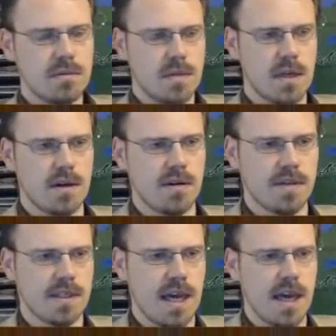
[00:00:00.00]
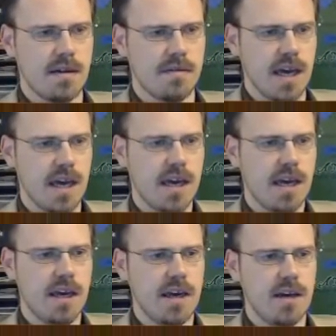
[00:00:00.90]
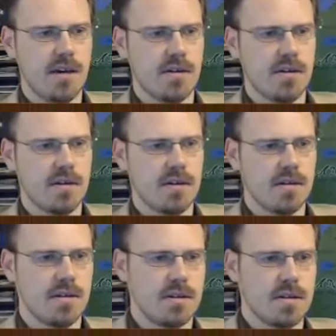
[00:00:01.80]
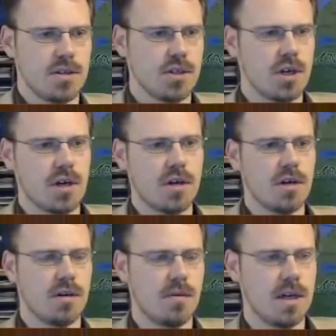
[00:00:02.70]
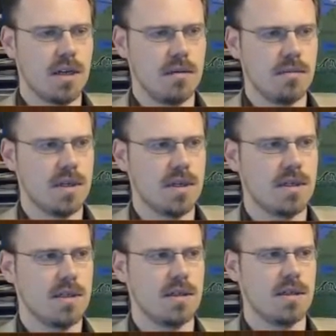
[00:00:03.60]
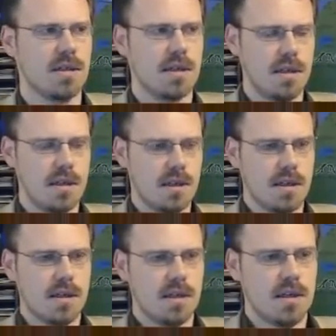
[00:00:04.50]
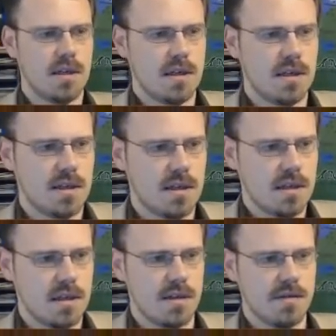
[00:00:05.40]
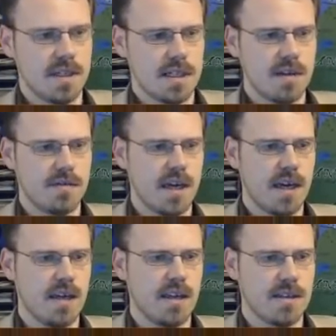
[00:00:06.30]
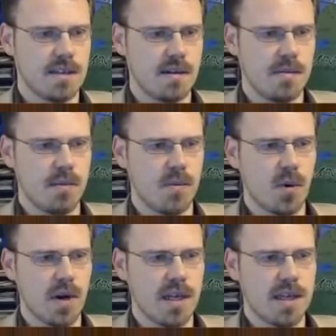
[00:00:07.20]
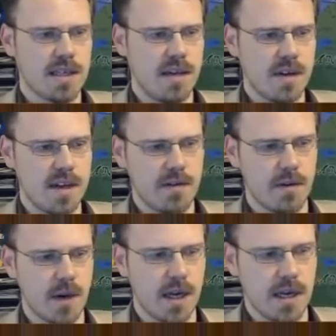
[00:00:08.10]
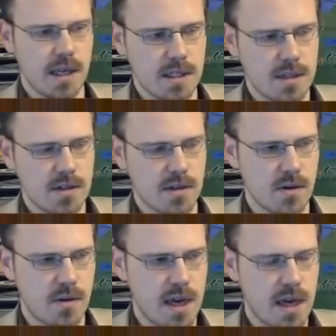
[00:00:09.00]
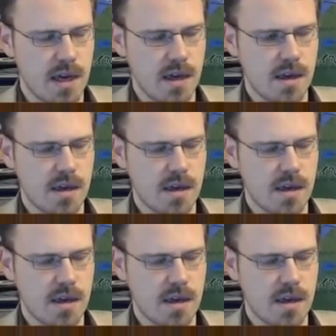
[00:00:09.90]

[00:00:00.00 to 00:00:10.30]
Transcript: I don't know if he's AFK or jerk or what, but uh, if he's AFK, this is going to be boring in seven different ways. So hooray!